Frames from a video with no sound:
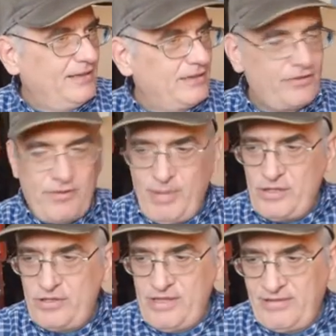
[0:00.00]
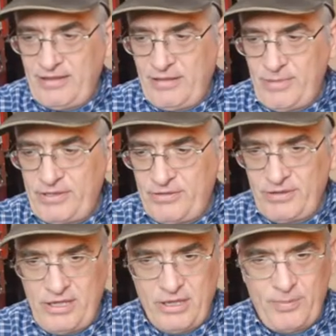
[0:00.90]
so the bench needs a little bit
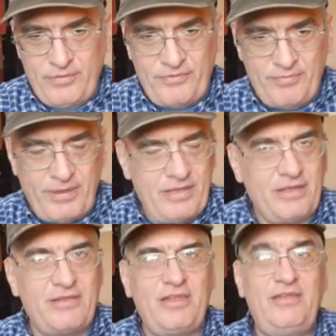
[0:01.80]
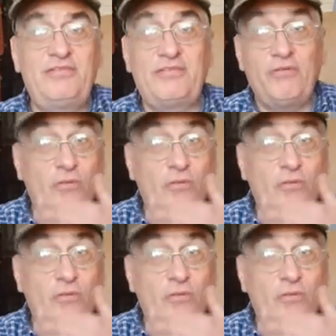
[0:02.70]
tidy up after painting these,